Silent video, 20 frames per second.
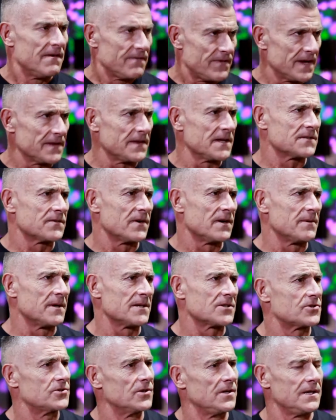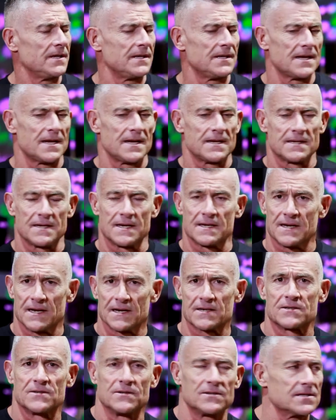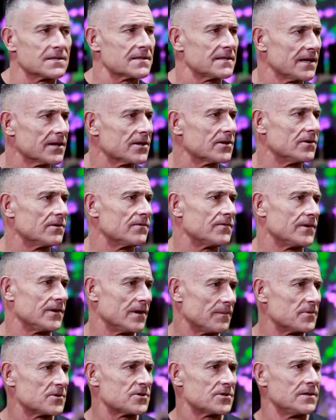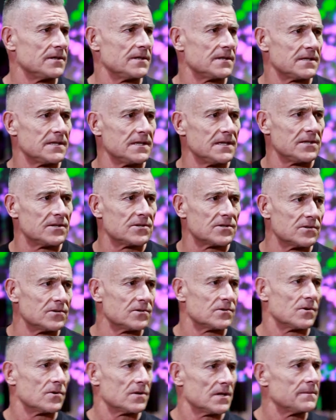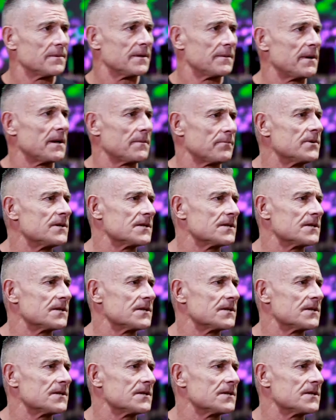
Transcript: Fine, thanks very much, Julian. And I'd like to just thank you for the opportunity to talk a little bit about